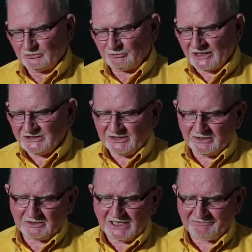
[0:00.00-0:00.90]
Writing
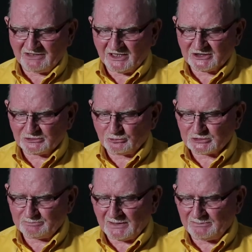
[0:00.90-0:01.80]
and having
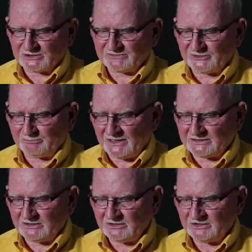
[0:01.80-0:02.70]
articles published for the
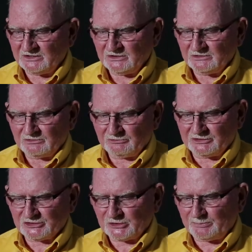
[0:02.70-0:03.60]
mighty
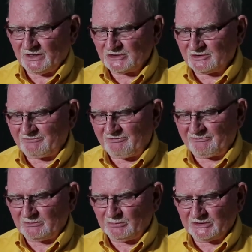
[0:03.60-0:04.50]
readership
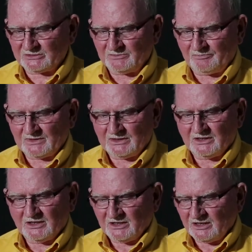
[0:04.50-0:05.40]
150 million.
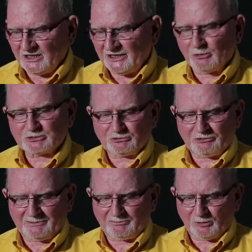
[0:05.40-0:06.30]
I also
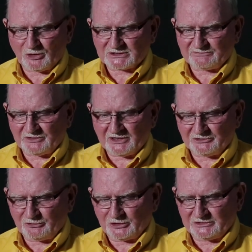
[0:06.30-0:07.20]
write blogs for
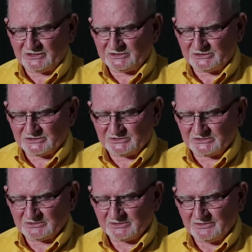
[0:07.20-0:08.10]
other
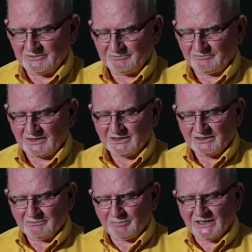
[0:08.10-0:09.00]
organisations.
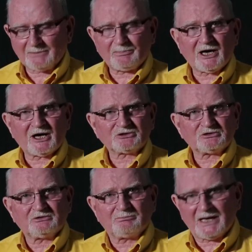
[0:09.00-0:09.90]
Being part
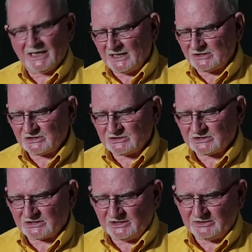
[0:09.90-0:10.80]
of My Age
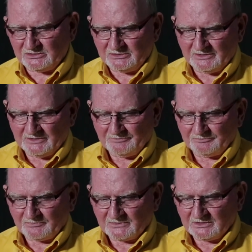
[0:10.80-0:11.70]
Scare,
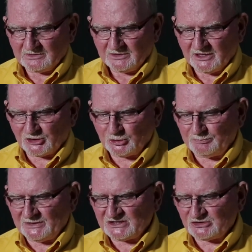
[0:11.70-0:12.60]
a group
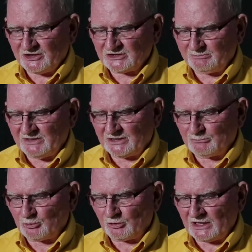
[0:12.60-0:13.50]
that is trying to make a
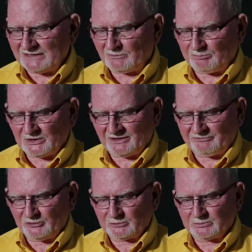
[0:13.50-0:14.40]
more level playing
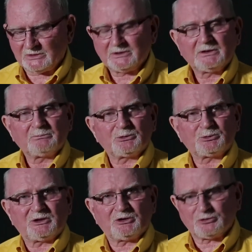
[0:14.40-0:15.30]
field
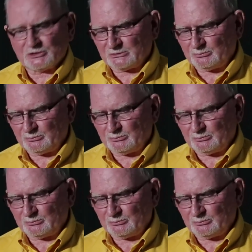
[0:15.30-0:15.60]
between those